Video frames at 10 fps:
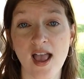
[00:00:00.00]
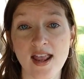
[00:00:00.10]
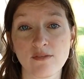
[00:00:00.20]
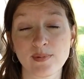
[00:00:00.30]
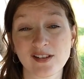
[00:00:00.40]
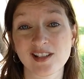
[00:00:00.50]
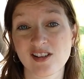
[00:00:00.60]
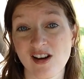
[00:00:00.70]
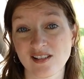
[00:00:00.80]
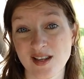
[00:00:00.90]
And if building
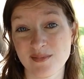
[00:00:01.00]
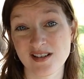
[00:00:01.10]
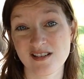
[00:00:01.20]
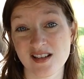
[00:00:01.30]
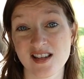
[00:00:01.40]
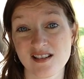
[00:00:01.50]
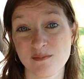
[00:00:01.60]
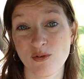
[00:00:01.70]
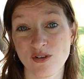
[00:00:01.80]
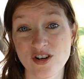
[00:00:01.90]
an online business is
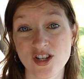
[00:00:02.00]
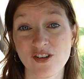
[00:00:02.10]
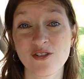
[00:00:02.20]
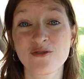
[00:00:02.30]
important to you,